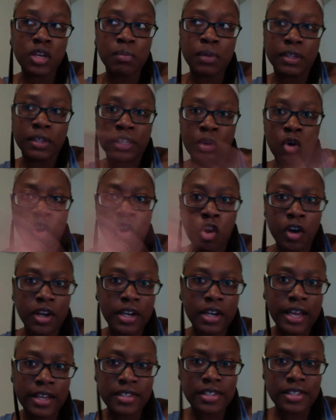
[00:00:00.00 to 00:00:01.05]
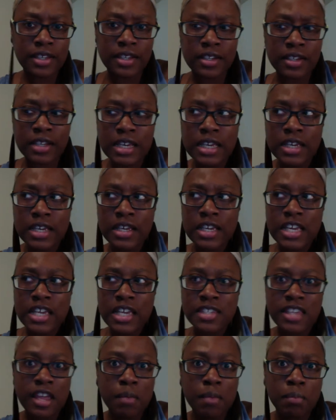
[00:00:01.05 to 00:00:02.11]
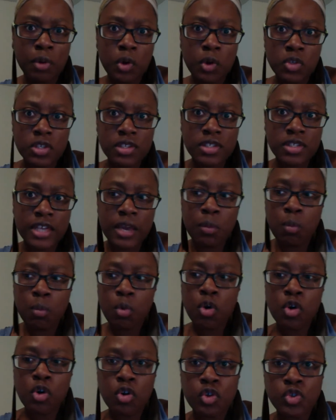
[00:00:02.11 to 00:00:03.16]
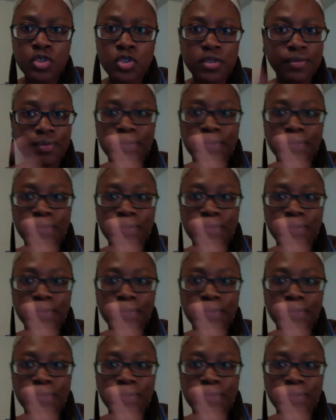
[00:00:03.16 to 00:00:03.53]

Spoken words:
but they're all connected. Same person, same world.